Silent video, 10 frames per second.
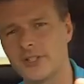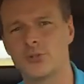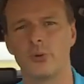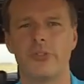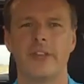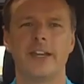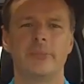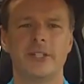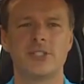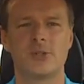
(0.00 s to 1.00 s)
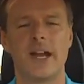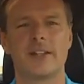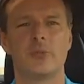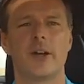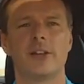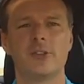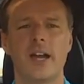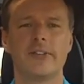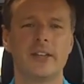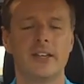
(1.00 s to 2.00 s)
this whole thing and be distracted while you're
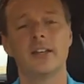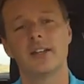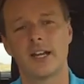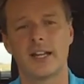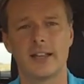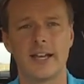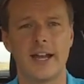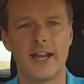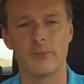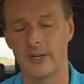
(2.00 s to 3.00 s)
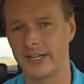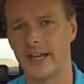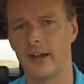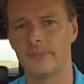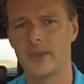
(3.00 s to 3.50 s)
driving, kind of like I am right now.